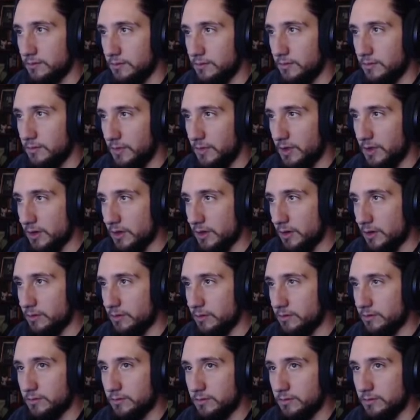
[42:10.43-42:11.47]
So
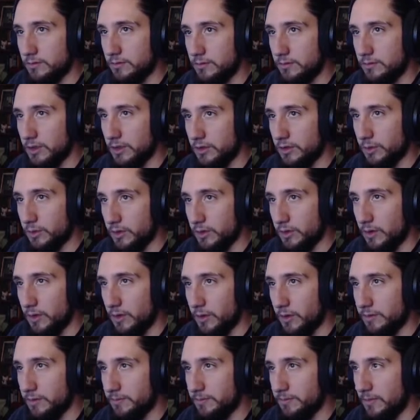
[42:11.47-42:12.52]
you just do it that way.
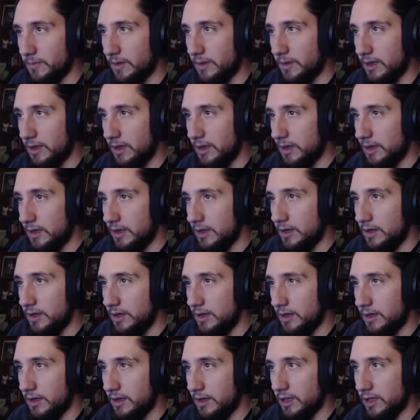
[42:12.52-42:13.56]

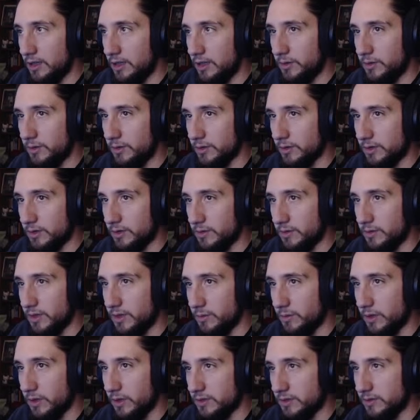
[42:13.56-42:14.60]
In the future, this could be
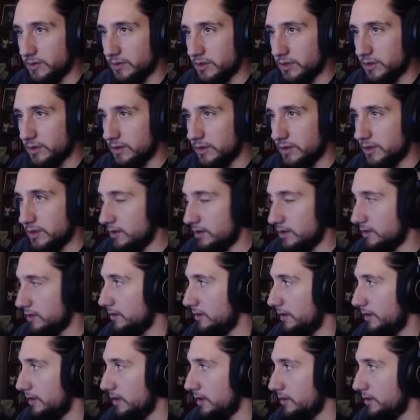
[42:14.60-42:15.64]
compressed, necessary to say that the
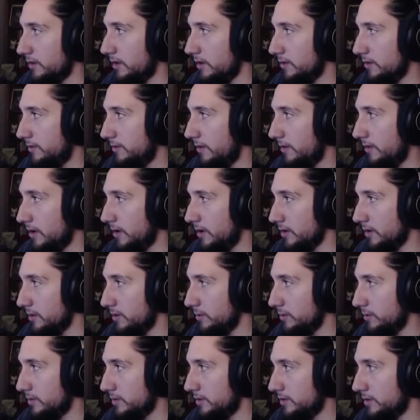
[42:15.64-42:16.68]
length of
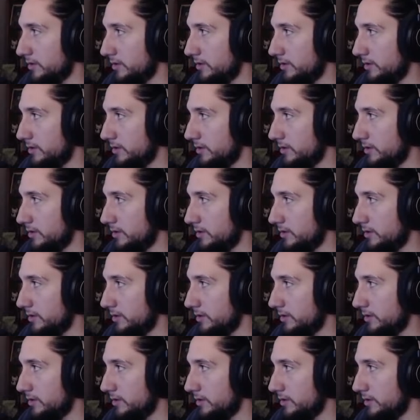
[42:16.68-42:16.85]
volumes